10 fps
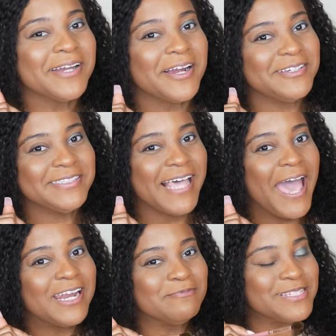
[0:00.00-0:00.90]
Are you
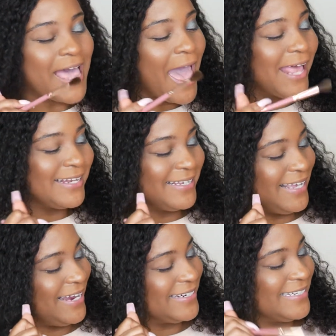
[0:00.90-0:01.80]
sad? I'm sad.
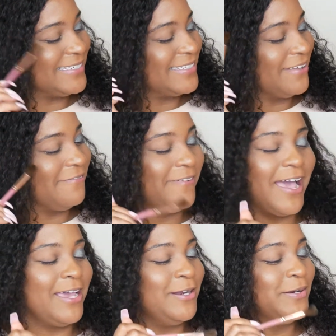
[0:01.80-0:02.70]
Here is the
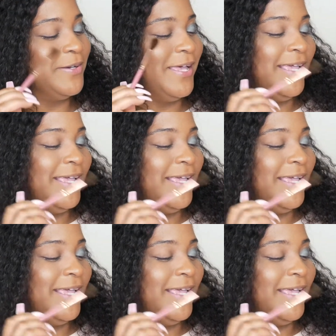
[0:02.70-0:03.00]
final